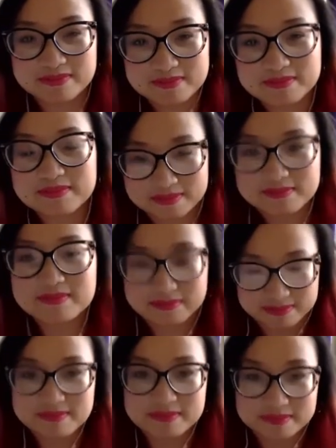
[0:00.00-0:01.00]

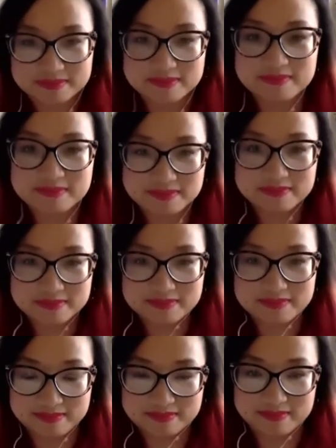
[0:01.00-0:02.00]

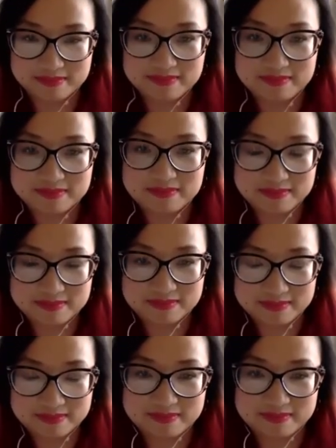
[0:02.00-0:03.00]

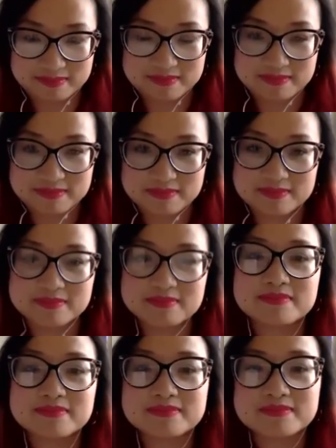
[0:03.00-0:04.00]

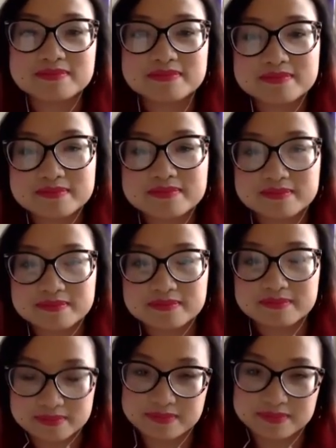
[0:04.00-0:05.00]

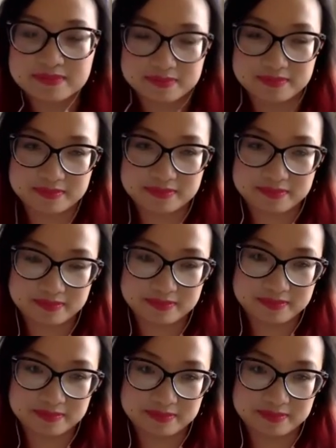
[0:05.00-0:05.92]
The person shown says nothing.